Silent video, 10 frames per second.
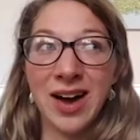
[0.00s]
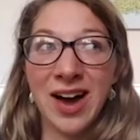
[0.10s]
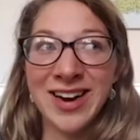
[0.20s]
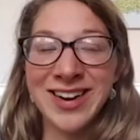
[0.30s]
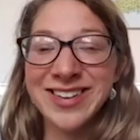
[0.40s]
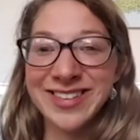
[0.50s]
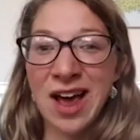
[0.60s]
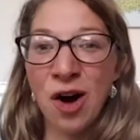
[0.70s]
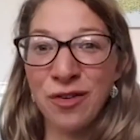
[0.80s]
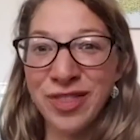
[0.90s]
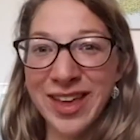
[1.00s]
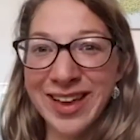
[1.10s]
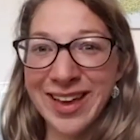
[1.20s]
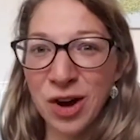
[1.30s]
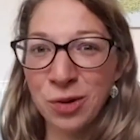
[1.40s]
I didn't set off
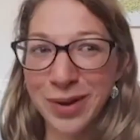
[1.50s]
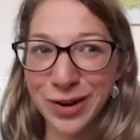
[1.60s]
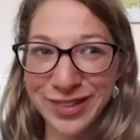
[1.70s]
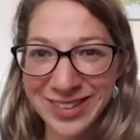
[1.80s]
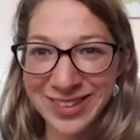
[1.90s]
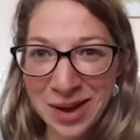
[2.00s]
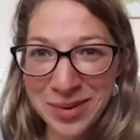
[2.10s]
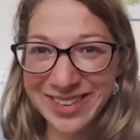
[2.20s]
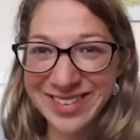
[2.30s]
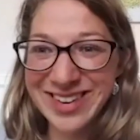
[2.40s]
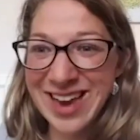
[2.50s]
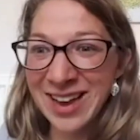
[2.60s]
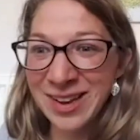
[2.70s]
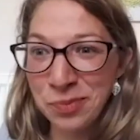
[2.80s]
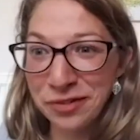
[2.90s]
thinking, oh my god, this climbing is
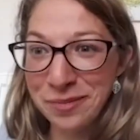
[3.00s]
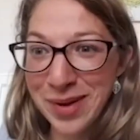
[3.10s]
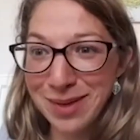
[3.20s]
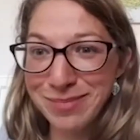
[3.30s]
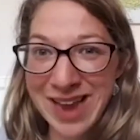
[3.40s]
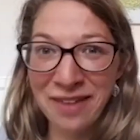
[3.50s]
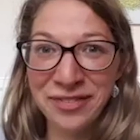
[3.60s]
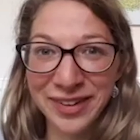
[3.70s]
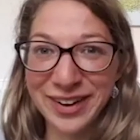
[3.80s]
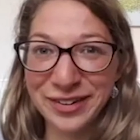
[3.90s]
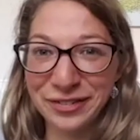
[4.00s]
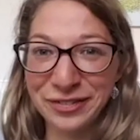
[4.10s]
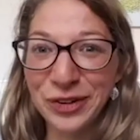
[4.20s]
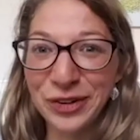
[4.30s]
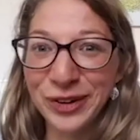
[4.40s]
desperate for me, I'm definitely going to
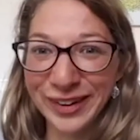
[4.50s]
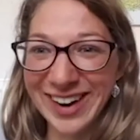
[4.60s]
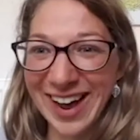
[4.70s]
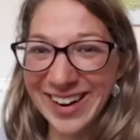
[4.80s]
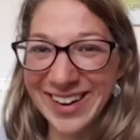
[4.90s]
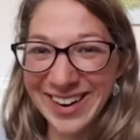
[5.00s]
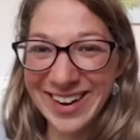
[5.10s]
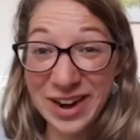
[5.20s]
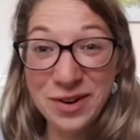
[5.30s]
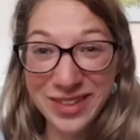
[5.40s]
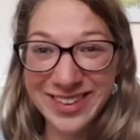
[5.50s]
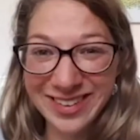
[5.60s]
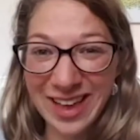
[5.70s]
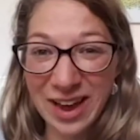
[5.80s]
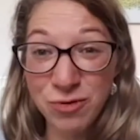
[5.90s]
fall, and like, this
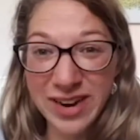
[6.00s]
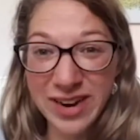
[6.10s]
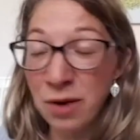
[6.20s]
is like weird.